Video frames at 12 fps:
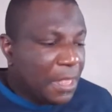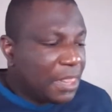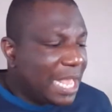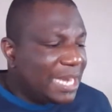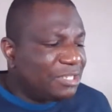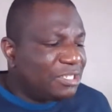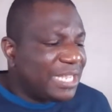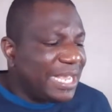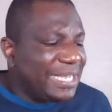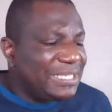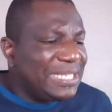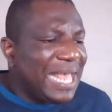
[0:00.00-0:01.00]
Then it
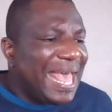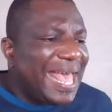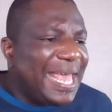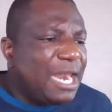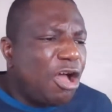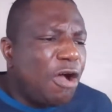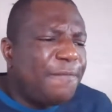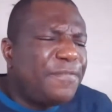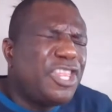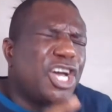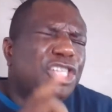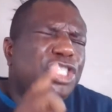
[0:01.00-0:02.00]
says, And
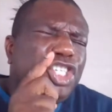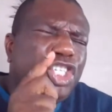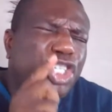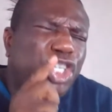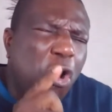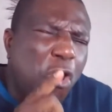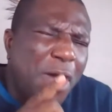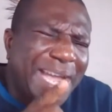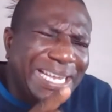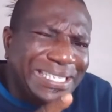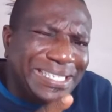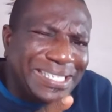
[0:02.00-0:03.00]
of the
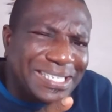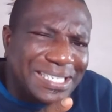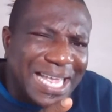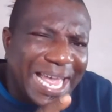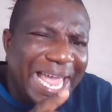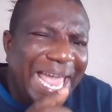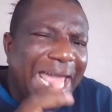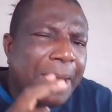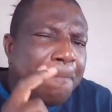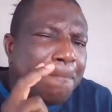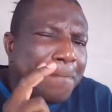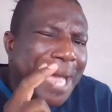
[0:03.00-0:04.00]
joints
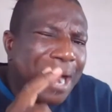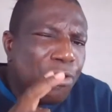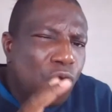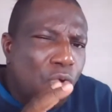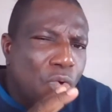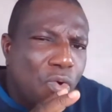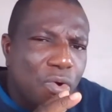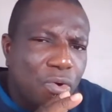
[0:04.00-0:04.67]
and marrow.